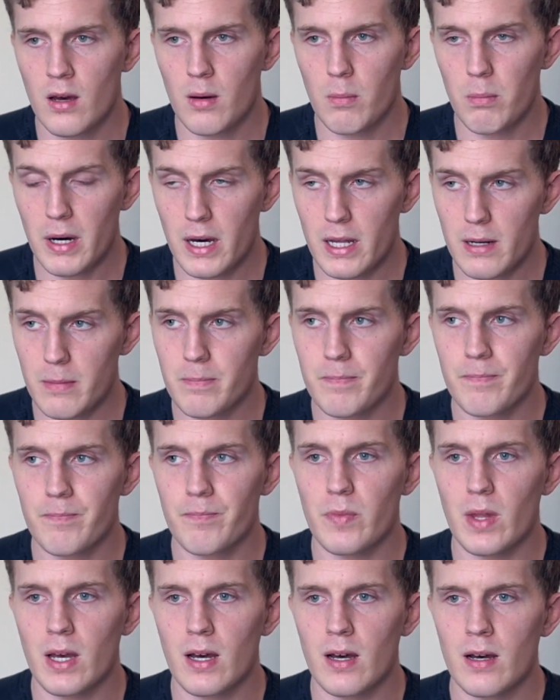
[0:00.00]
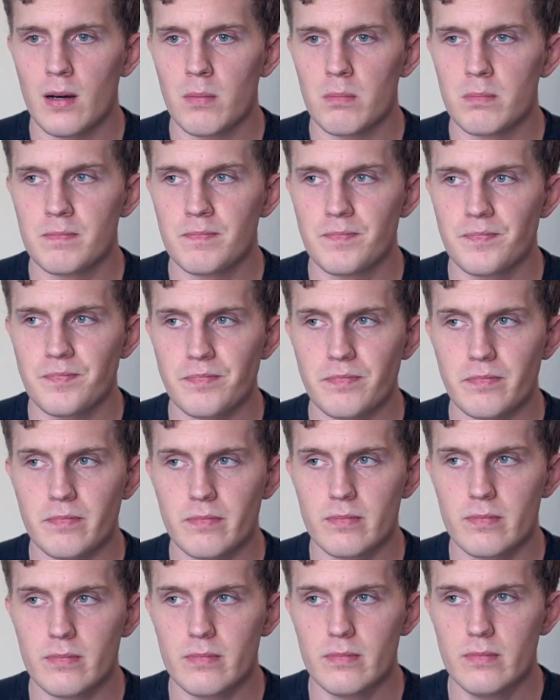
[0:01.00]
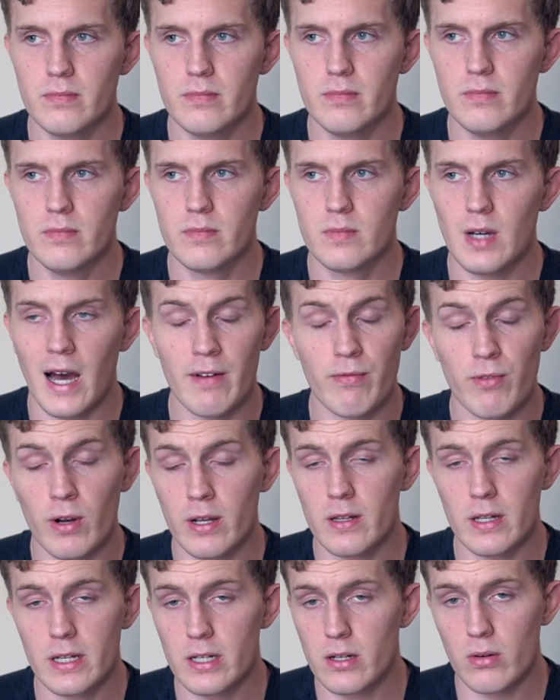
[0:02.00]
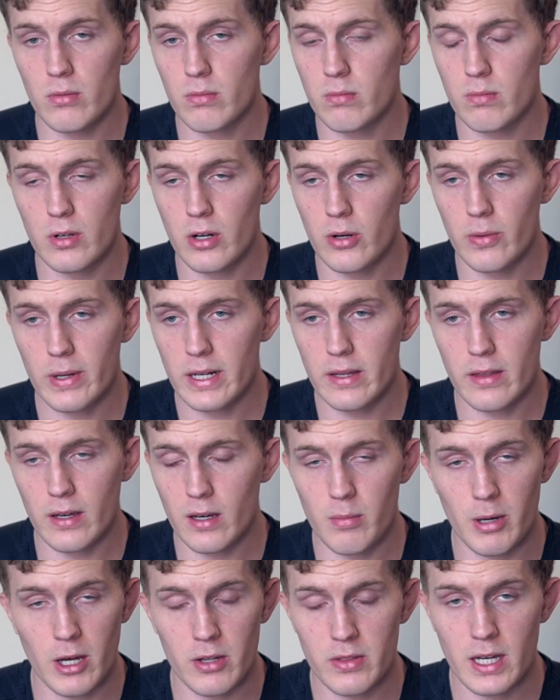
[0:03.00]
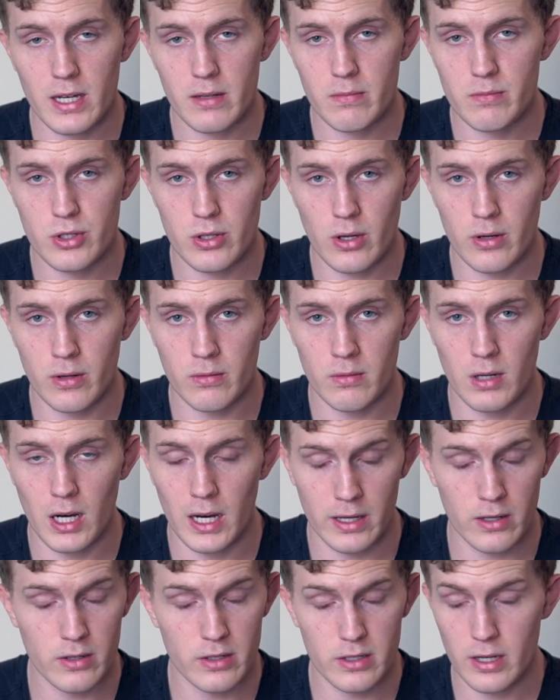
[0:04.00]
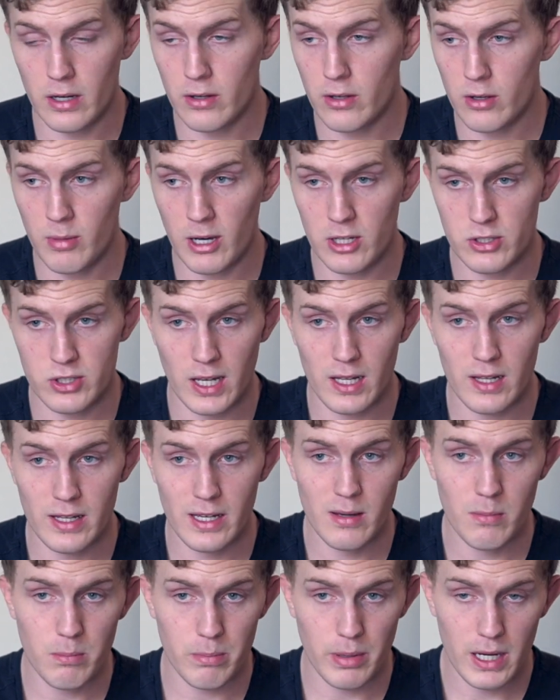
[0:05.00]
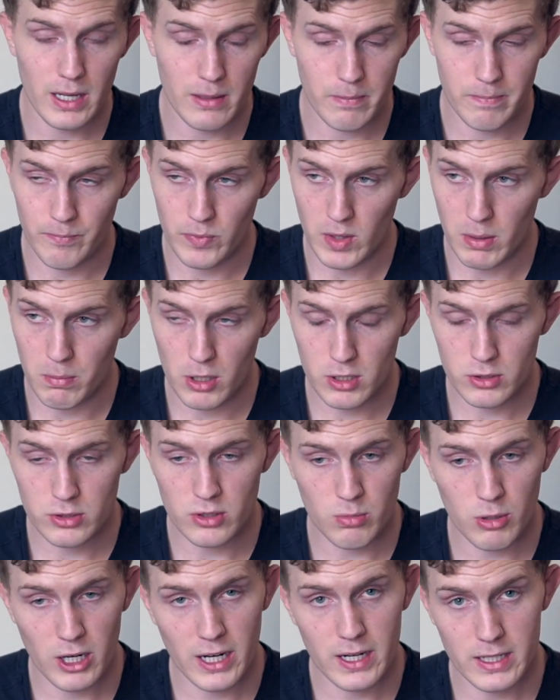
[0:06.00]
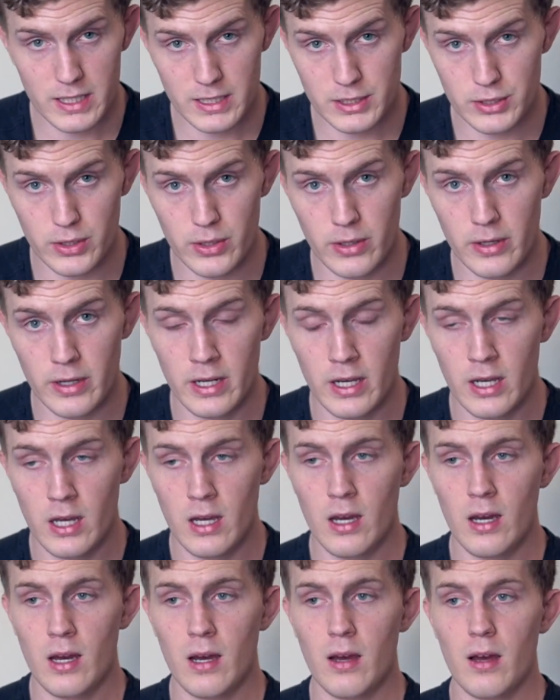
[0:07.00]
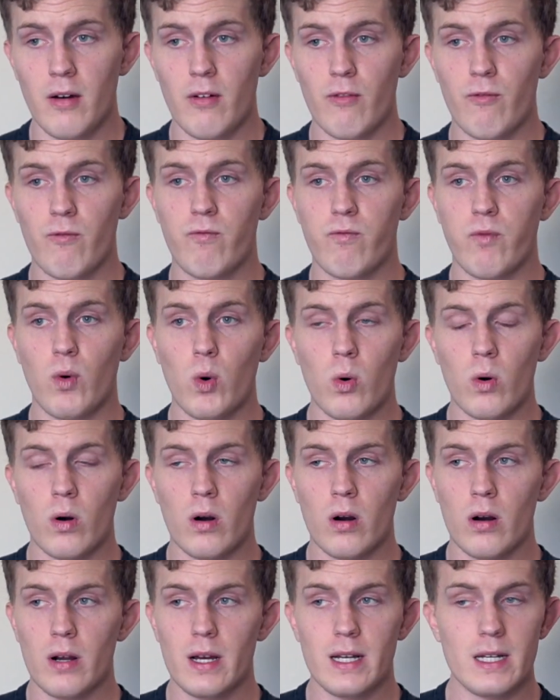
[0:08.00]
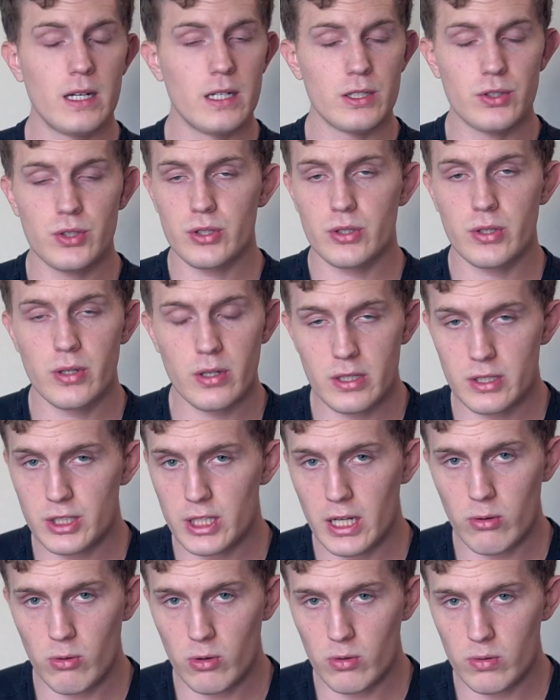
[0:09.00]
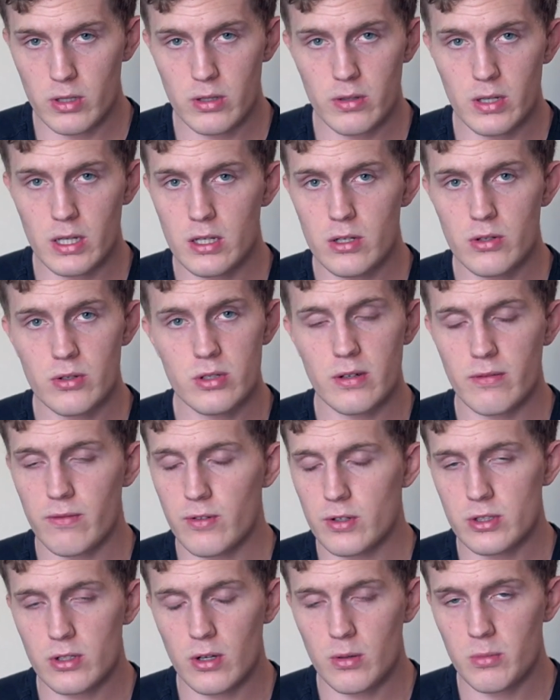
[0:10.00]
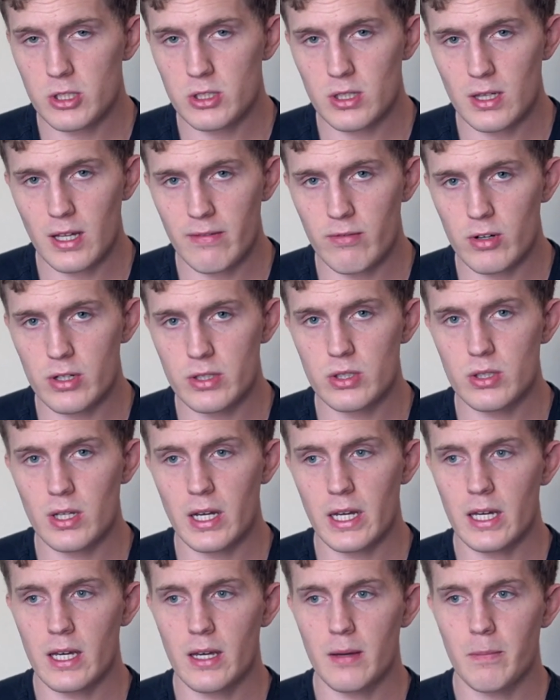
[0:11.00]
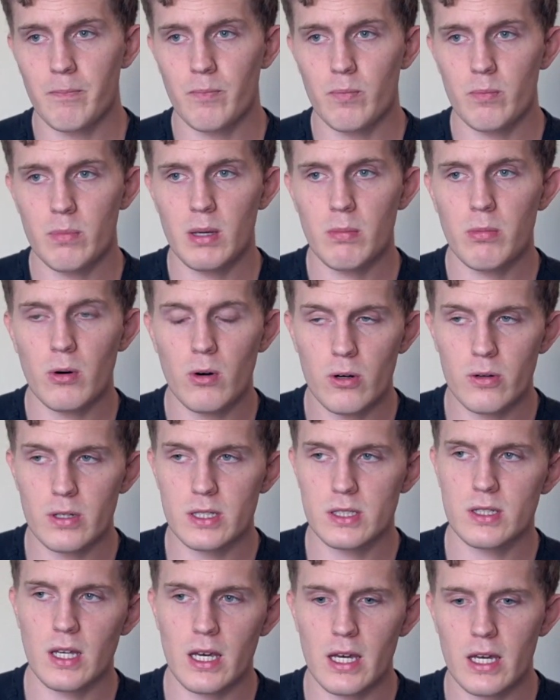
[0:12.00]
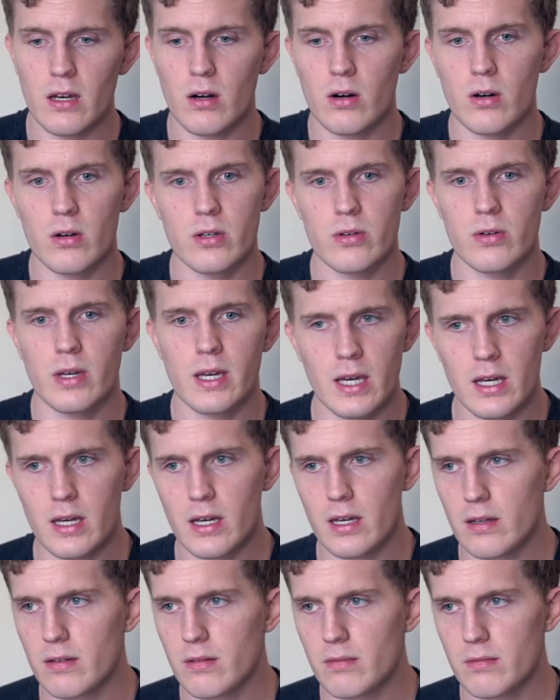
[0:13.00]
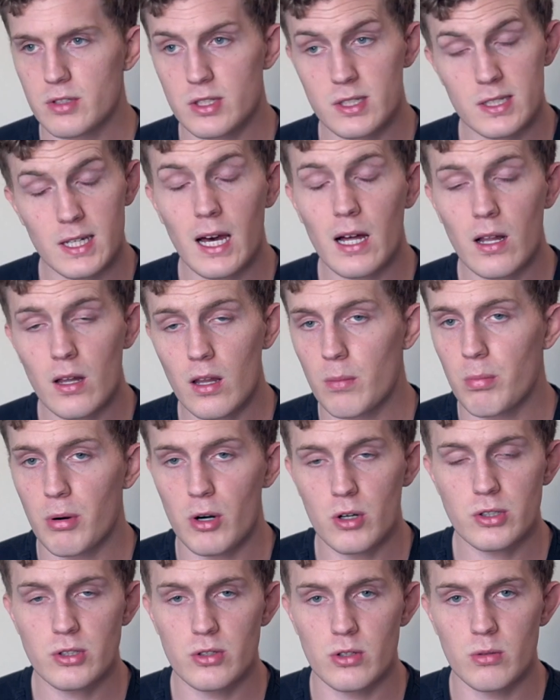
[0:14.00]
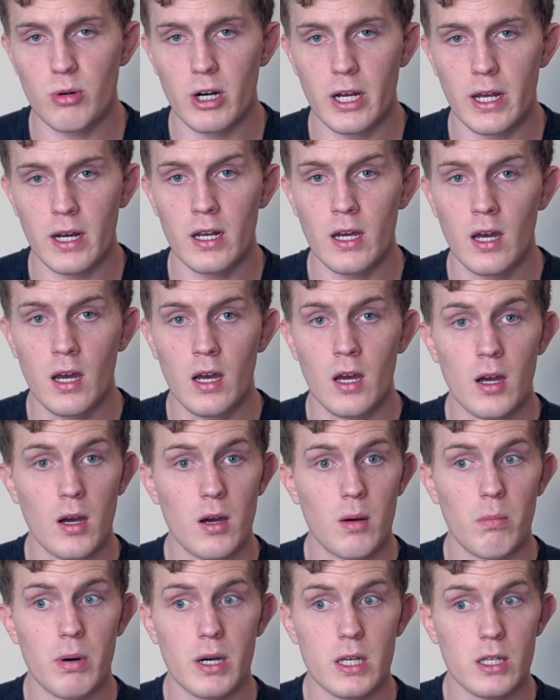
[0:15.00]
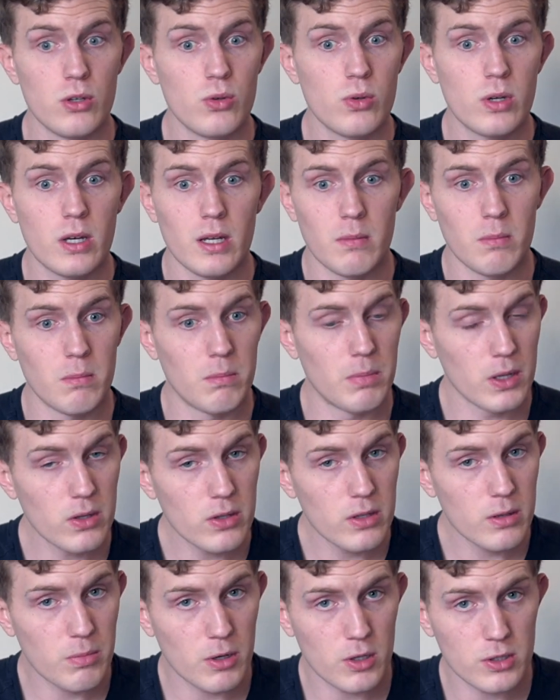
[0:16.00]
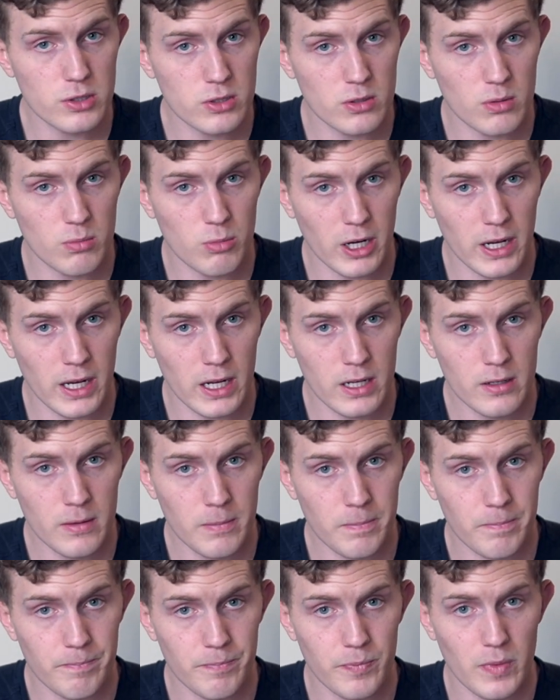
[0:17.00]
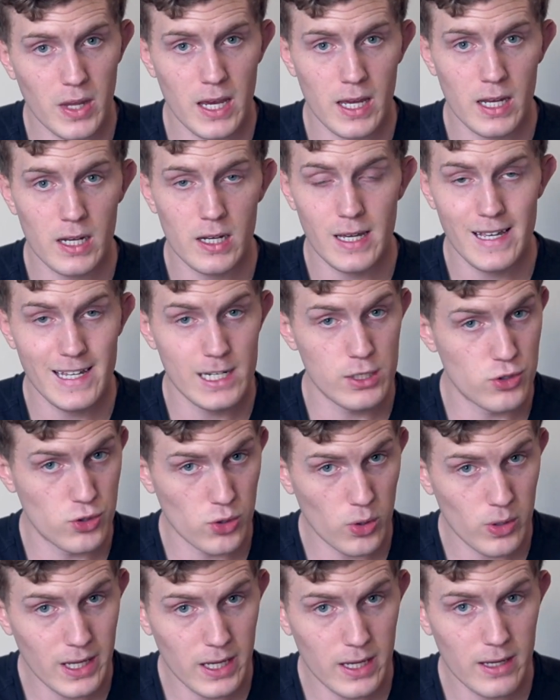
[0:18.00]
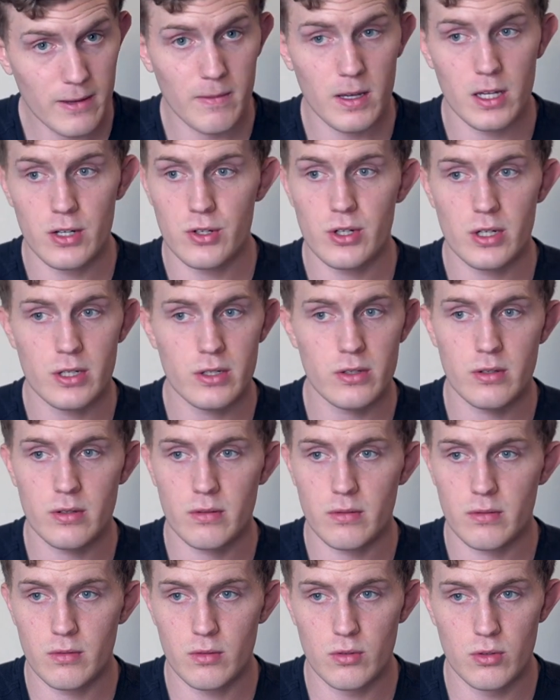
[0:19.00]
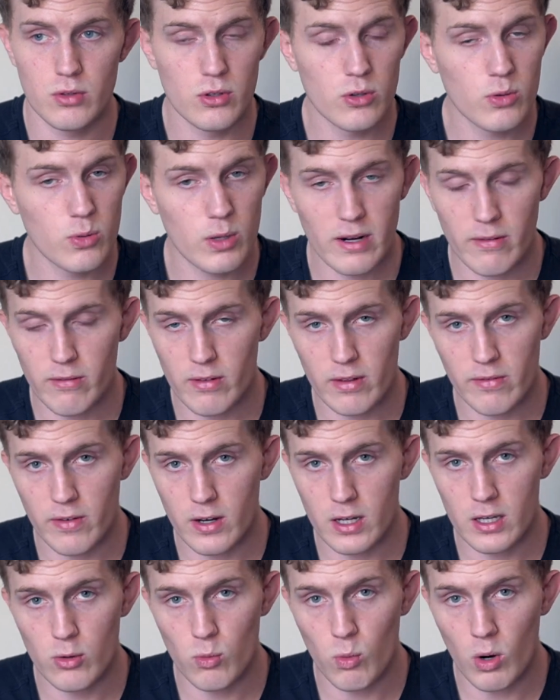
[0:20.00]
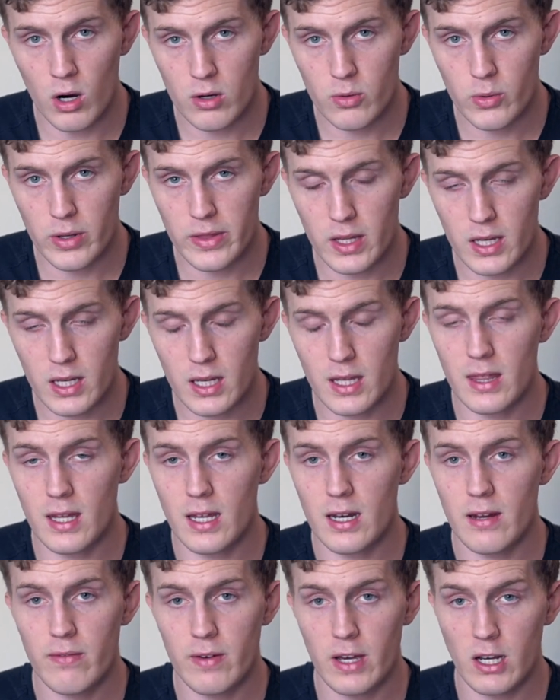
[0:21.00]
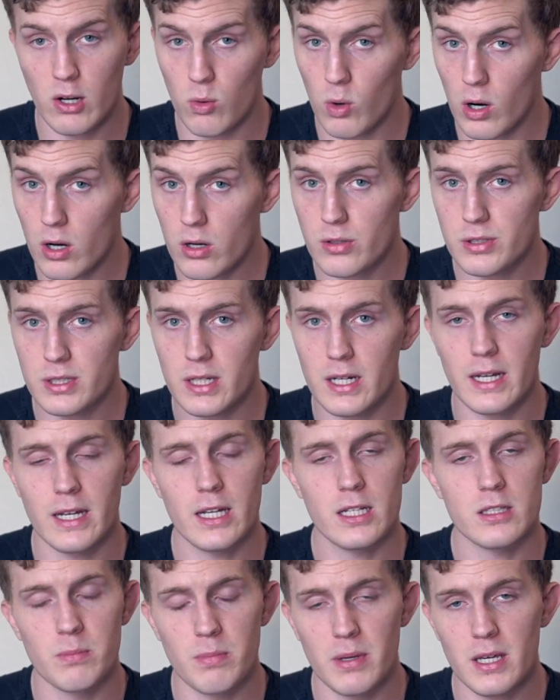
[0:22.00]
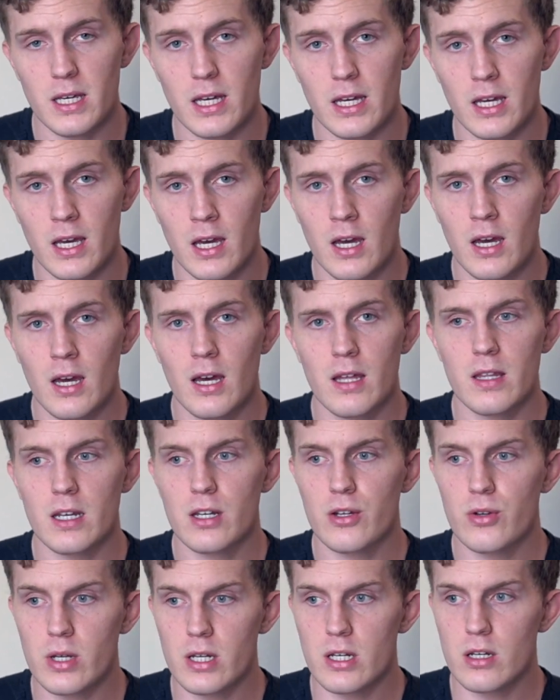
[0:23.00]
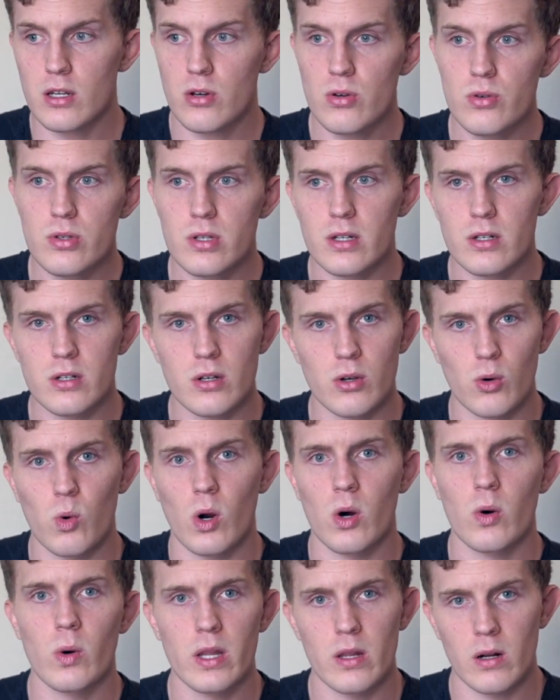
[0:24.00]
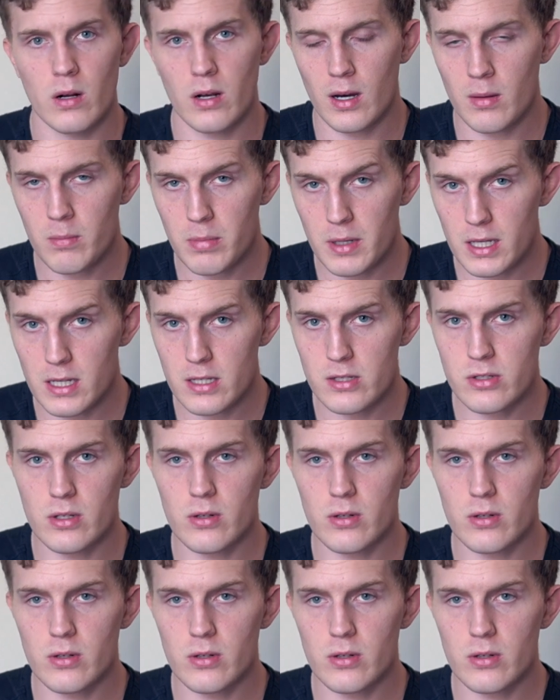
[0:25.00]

But I frankly don't know anything about that, so I couldn't tell you about selling it. But a personal brand is good for, it's just good in general. You can use it for so much leverage. Like people always say, oh, you can't sell a personal brand, but you can build a personal brand and enjoy it and just do whatever the fuck you want with it. And then if it grows and it gets big, then you can use it to grow other companies.